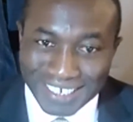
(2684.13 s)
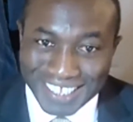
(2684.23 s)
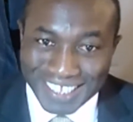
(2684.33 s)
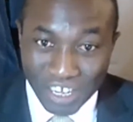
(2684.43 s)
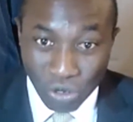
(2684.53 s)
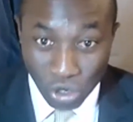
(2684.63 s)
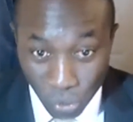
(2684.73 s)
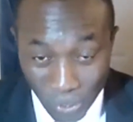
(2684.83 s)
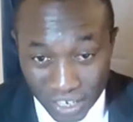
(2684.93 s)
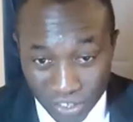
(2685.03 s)
3/4
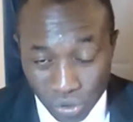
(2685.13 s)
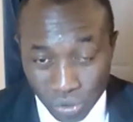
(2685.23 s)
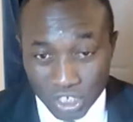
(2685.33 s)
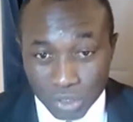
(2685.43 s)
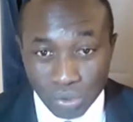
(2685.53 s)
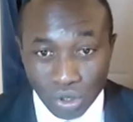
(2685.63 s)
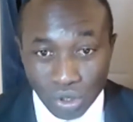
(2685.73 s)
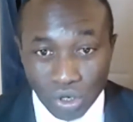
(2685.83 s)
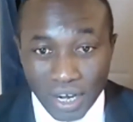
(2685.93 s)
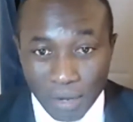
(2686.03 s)
way through this
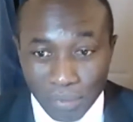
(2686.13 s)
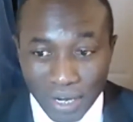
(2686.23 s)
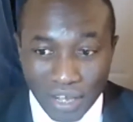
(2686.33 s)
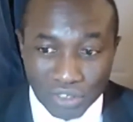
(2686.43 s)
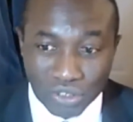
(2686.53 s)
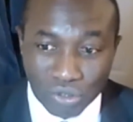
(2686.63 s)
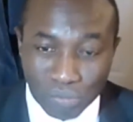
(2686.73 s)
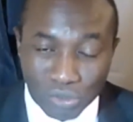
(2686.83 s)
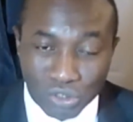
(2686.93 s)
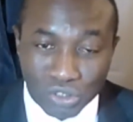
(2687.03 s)
program now. It's
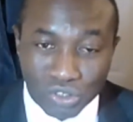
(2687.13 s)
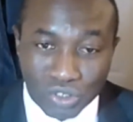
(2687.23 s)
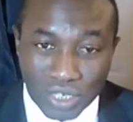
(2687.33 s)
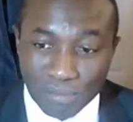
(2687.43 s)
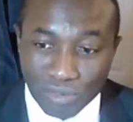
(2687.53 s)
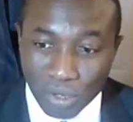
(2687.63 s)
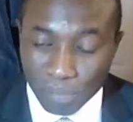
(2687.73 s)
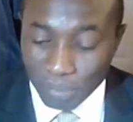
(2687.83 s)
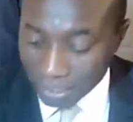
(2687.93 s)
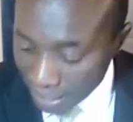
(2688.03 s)
almost quarter past. I